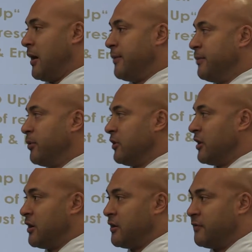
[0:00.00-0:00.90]
People
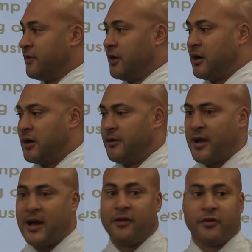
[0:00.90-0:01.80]
love
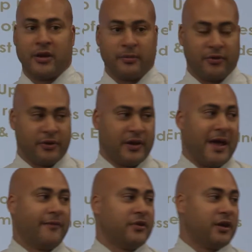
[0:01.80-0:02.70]
how they're able to
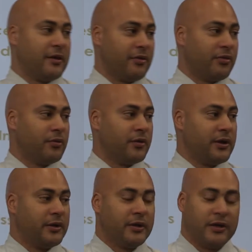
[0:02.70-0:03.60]
navigate through it.